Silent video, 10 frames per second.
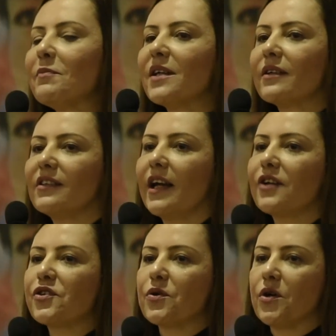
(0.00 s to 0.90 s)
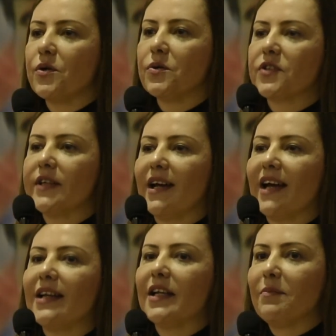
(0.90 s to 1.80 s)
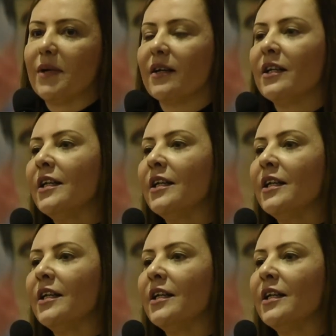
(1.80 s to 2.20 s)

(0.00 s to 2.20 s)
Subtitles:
but I'd like to quote Dalai Lama